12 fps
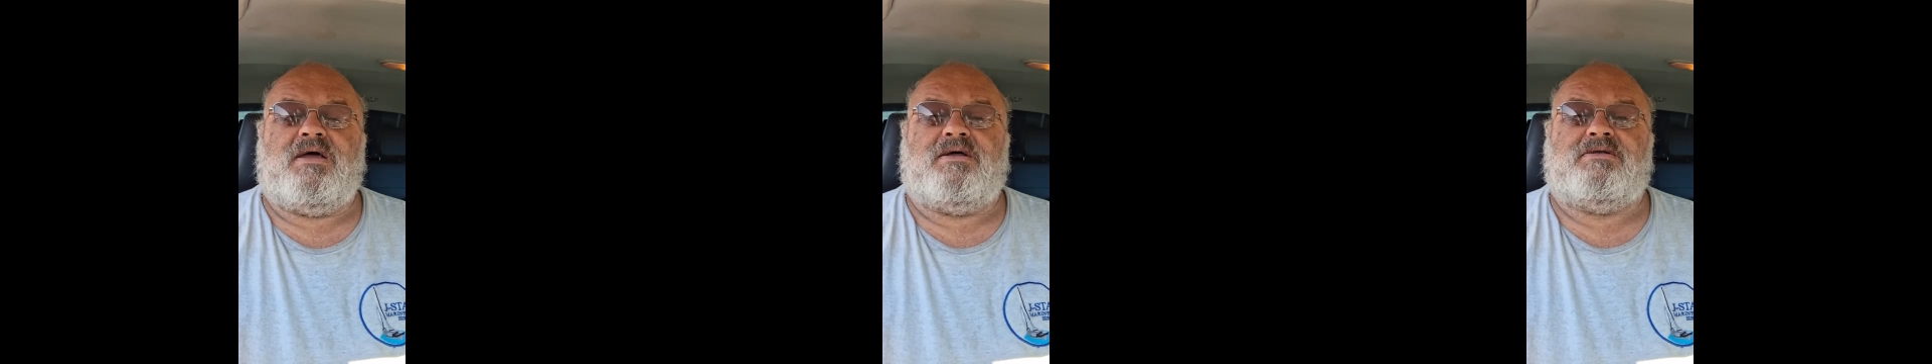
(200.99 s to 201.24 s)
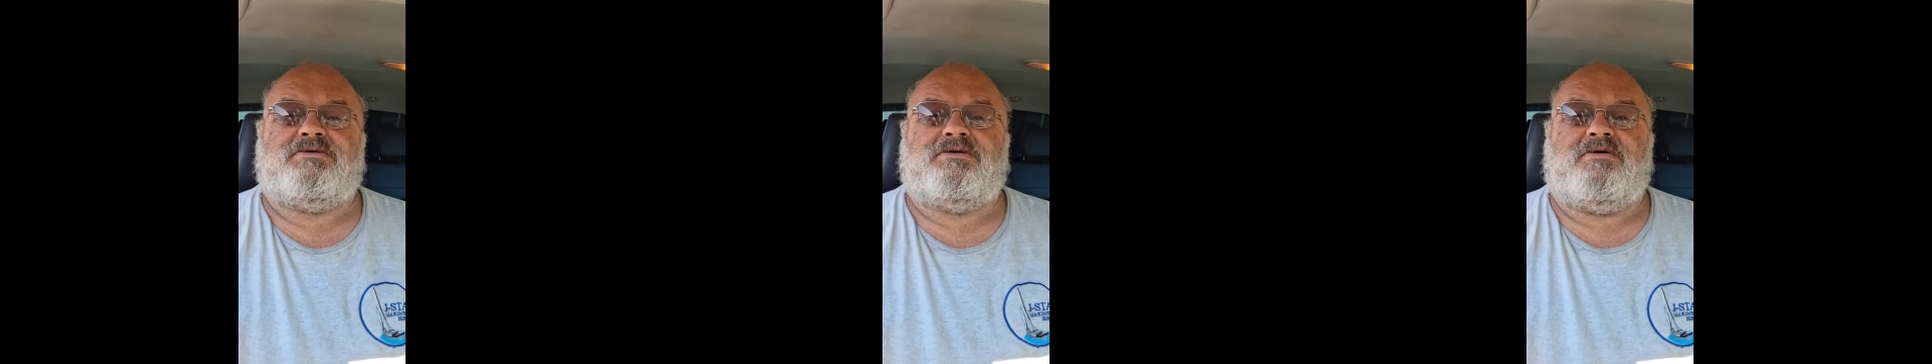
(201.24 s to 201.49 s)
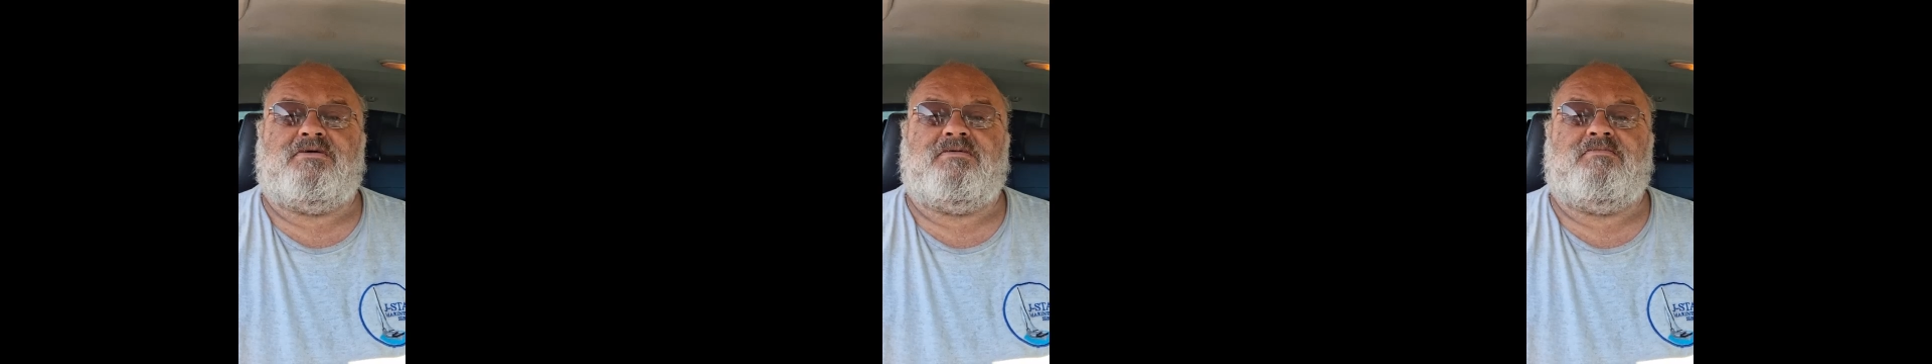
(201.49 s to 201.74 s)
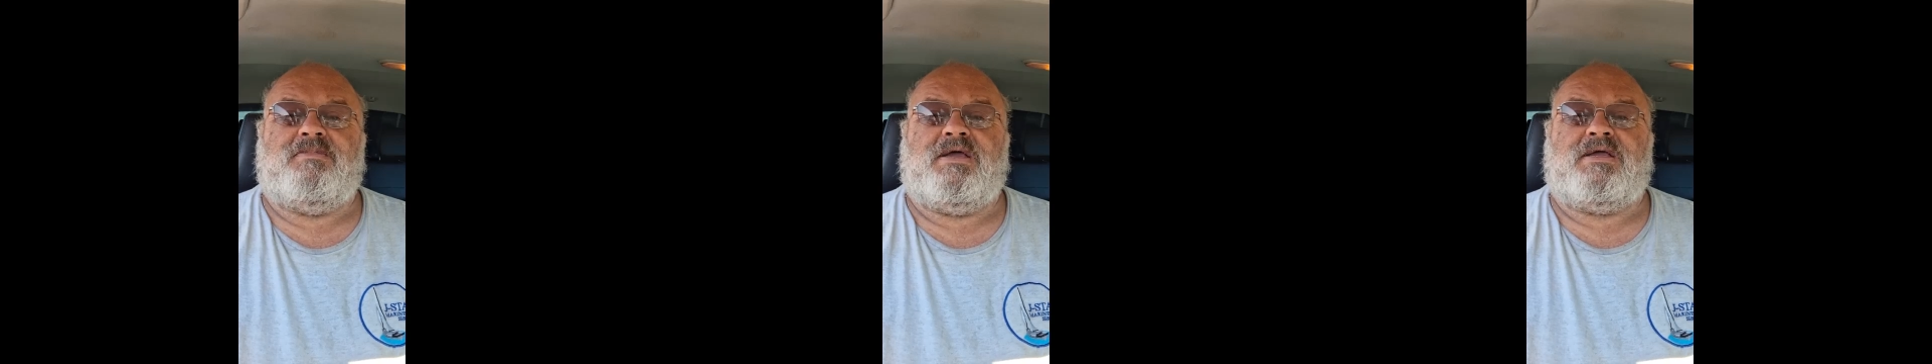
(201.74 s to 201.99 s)
and so
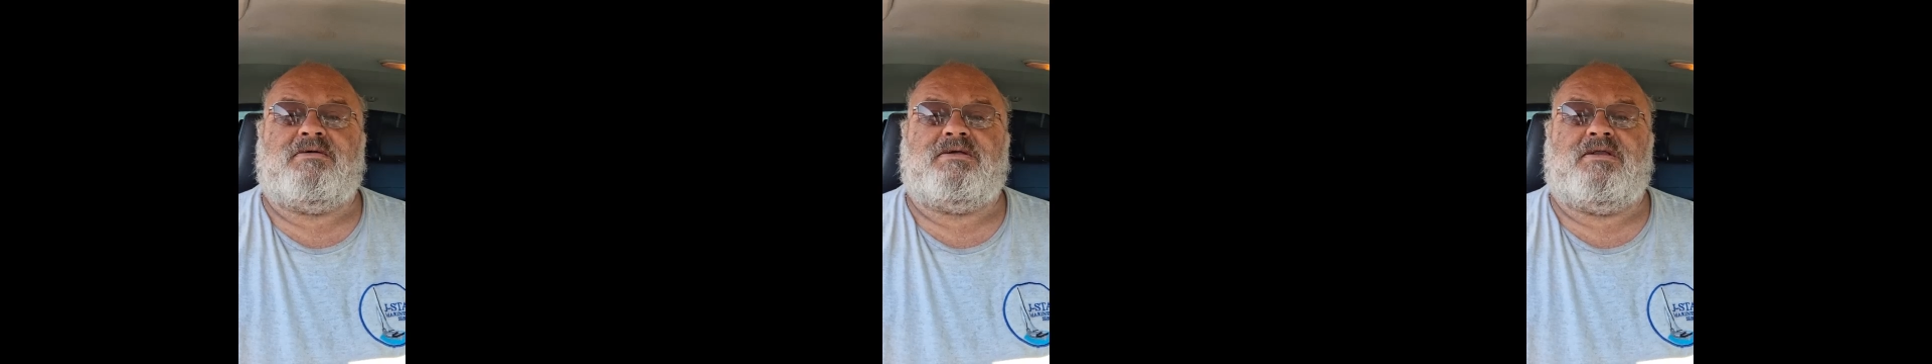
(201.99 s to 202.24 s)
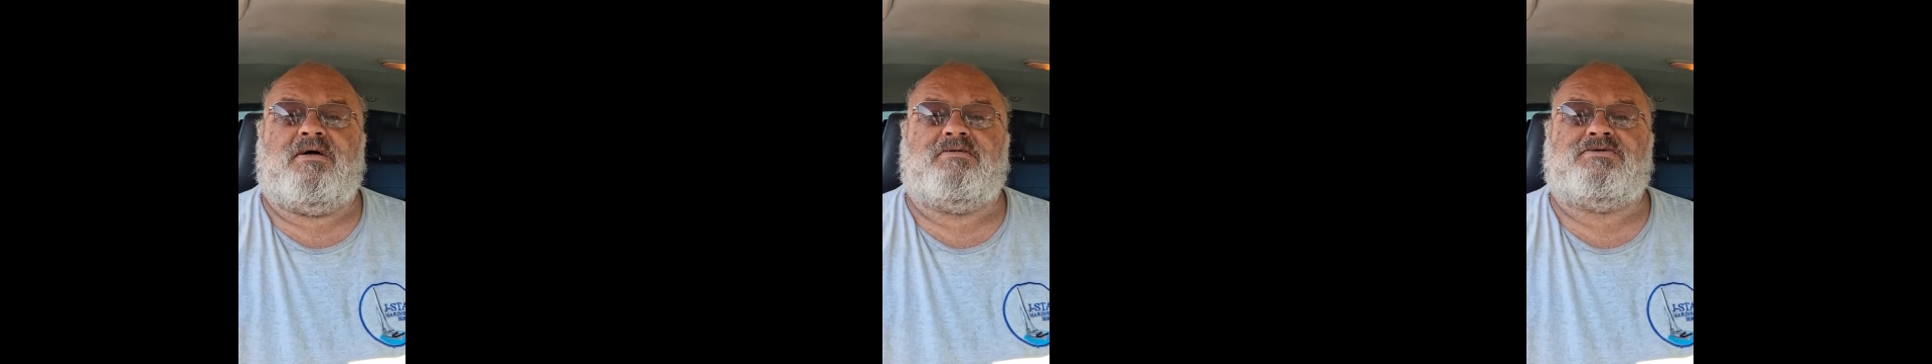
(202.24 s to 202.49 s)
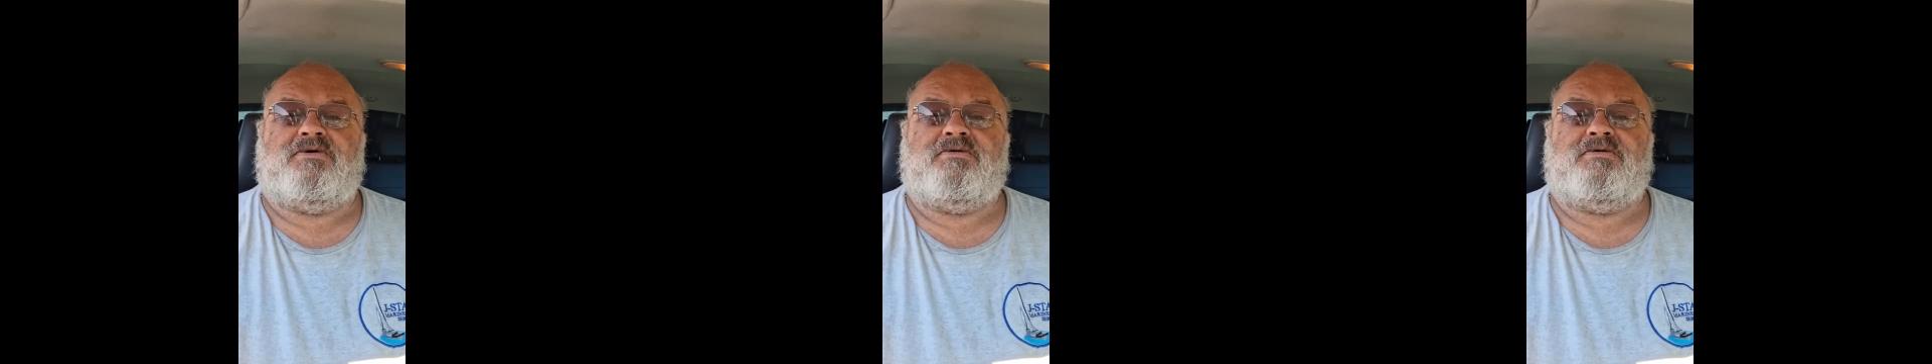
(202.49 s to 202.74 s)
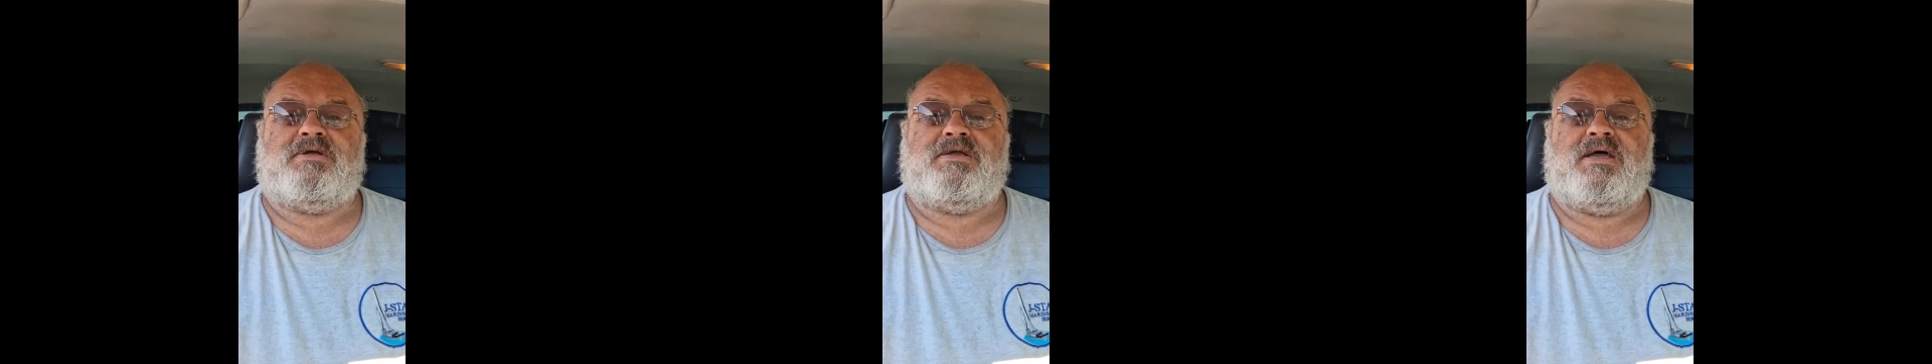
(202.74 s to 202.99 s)
make it a lot
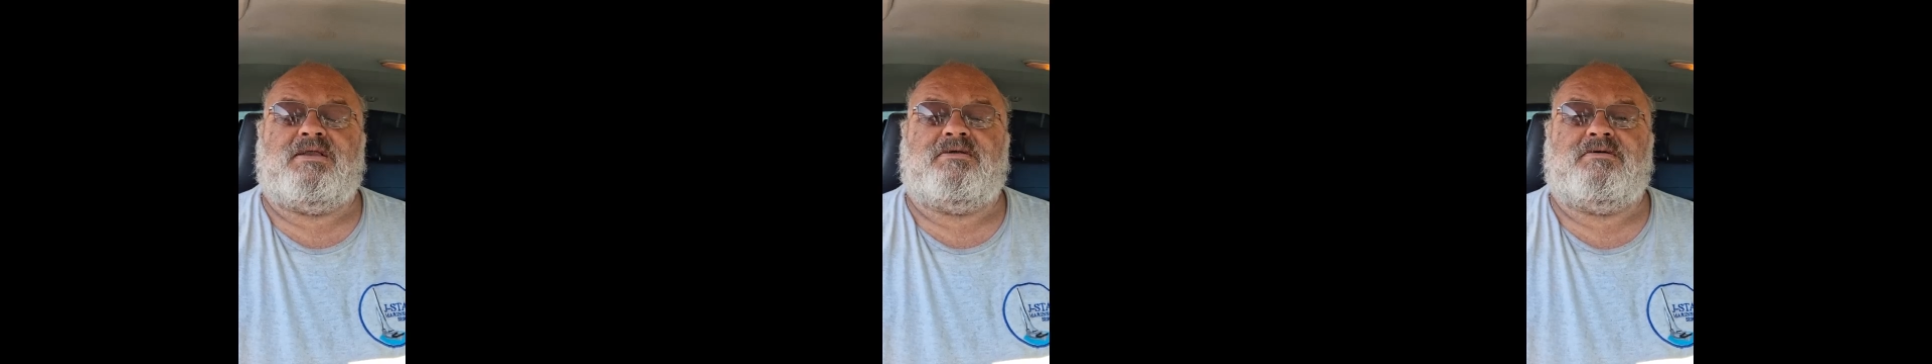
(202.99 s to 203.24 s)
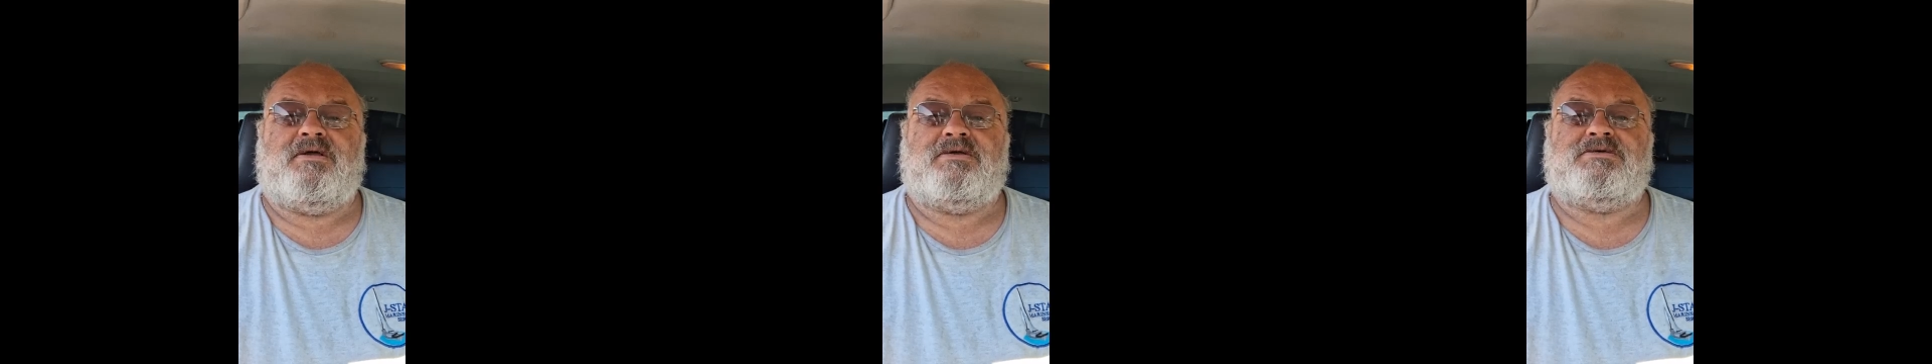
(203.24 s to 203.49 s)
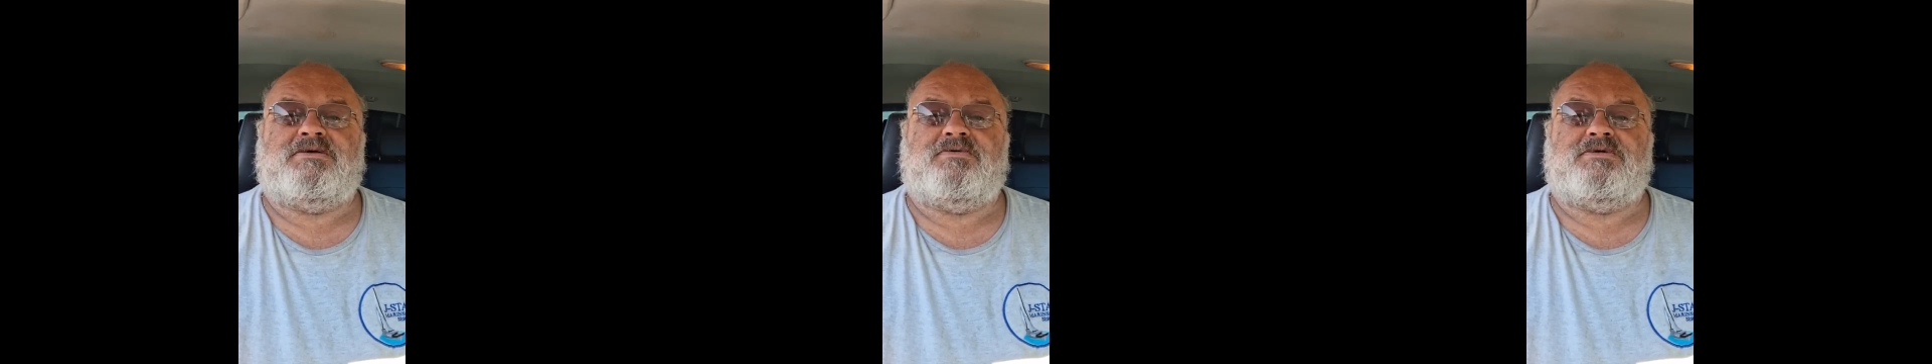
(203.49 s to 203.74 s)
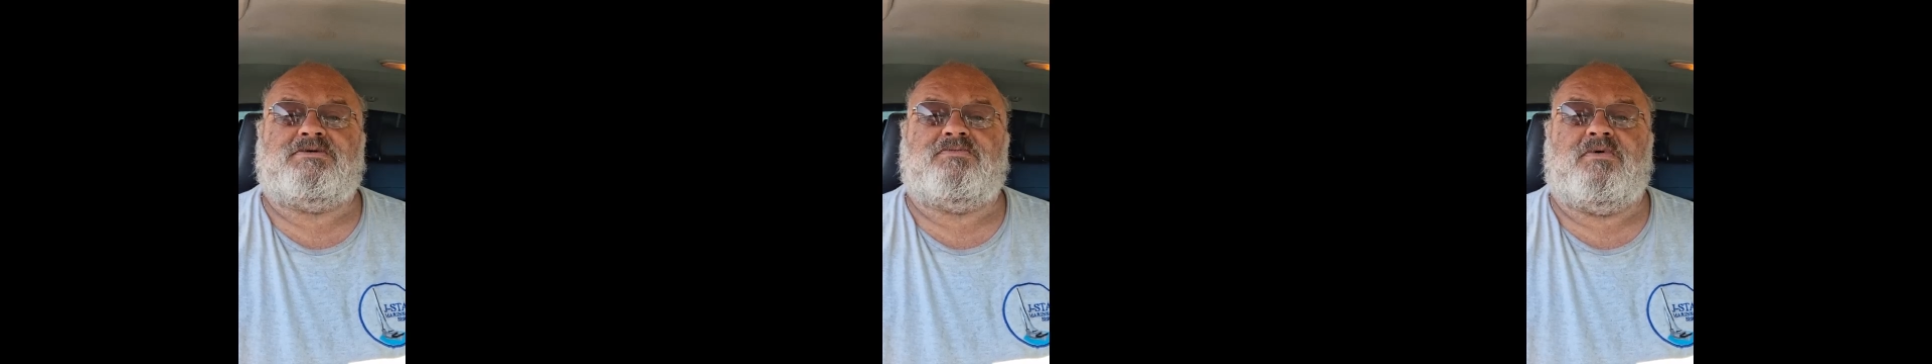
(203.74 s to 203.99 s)
stronger again as she
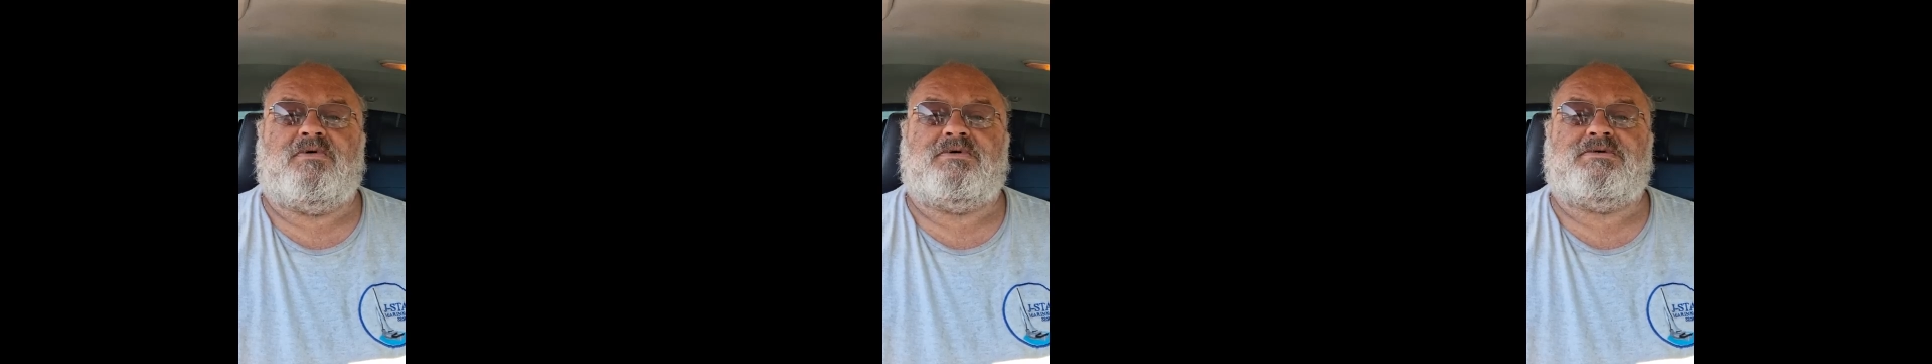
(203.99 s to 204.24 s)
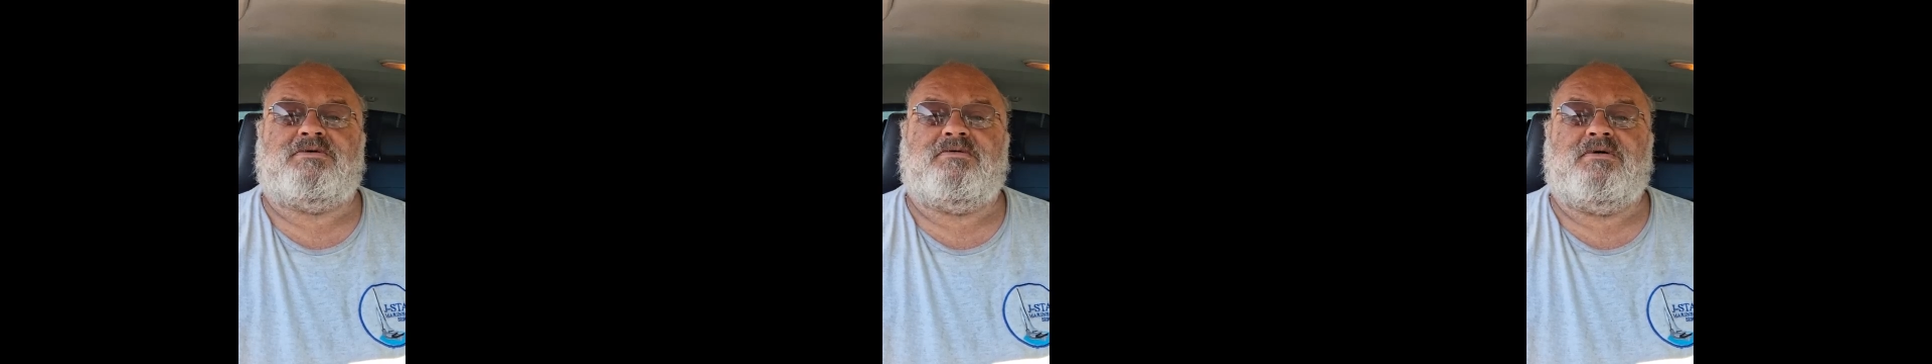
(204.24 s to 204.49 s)
once was.